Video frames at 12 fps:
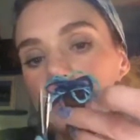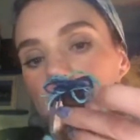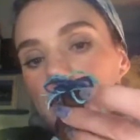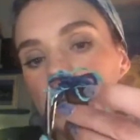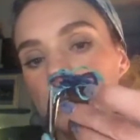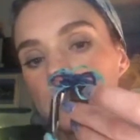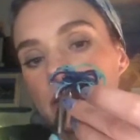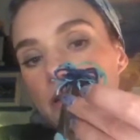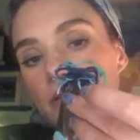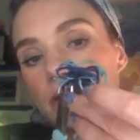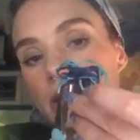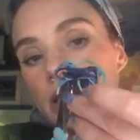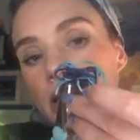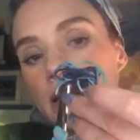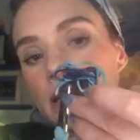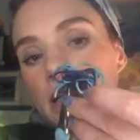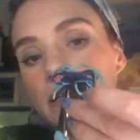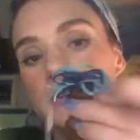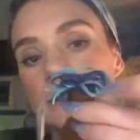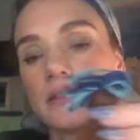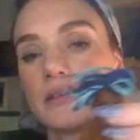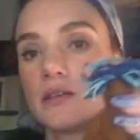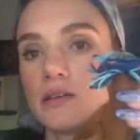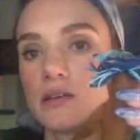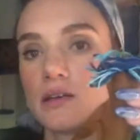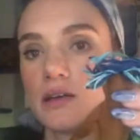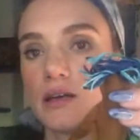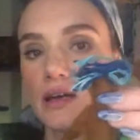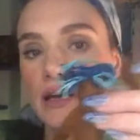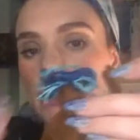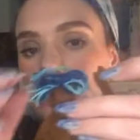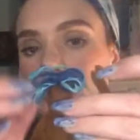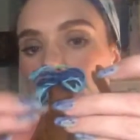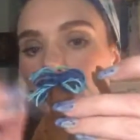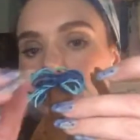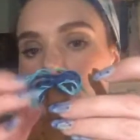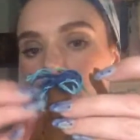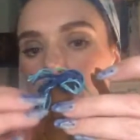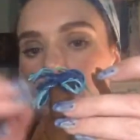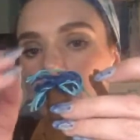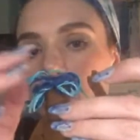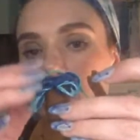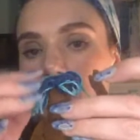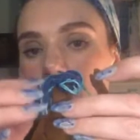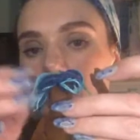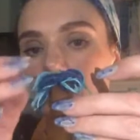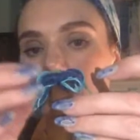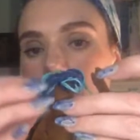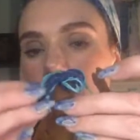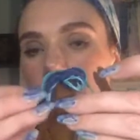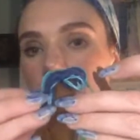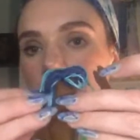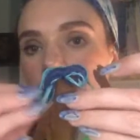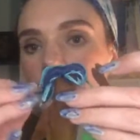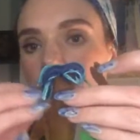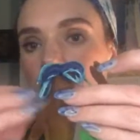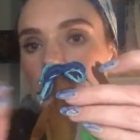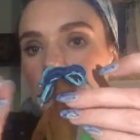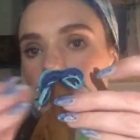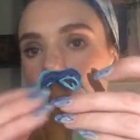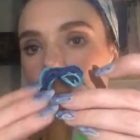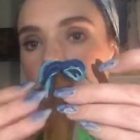because now he has actual hair like that.